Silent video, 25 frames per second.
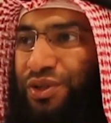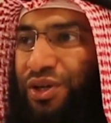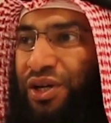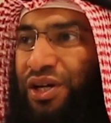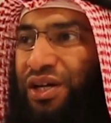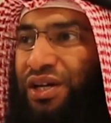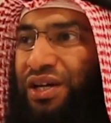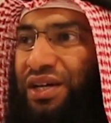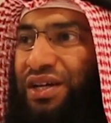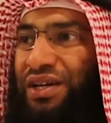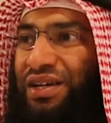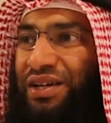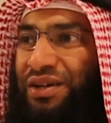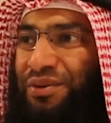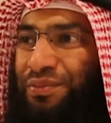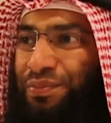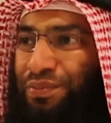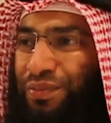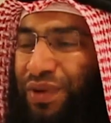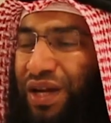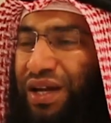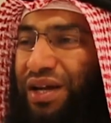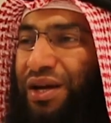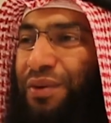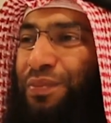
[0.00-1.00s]
uh,
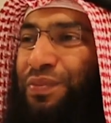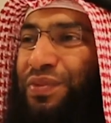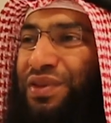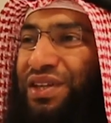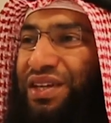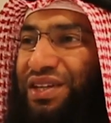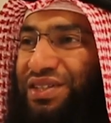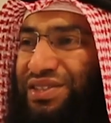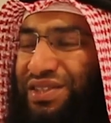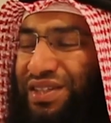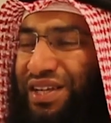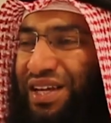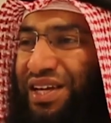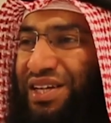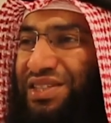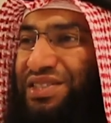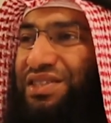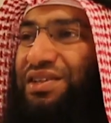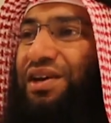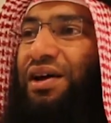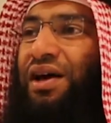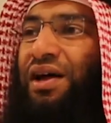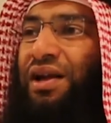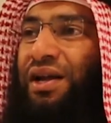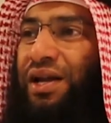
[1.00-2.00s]
make up these days,
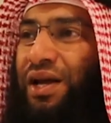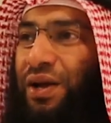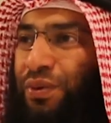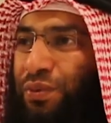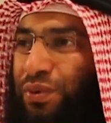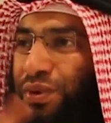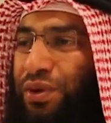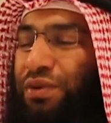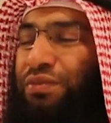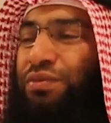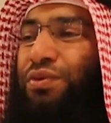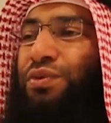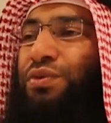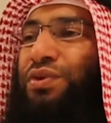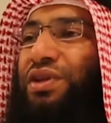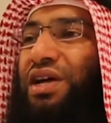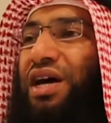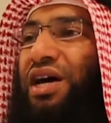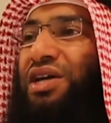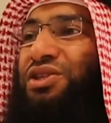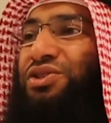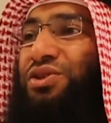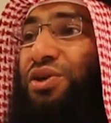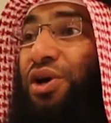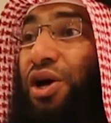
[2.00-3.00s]
Allah will give you the
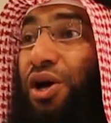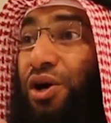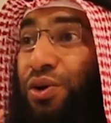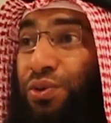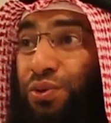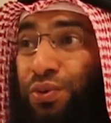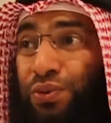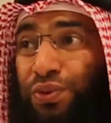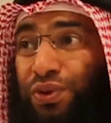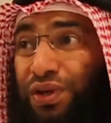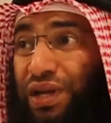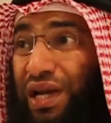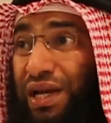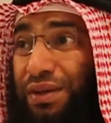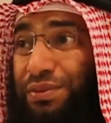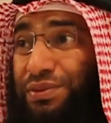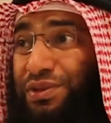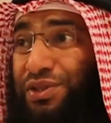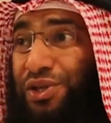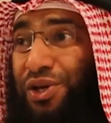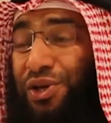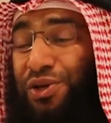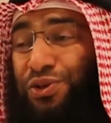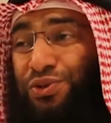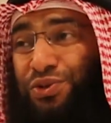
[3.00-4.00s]
ajr two times.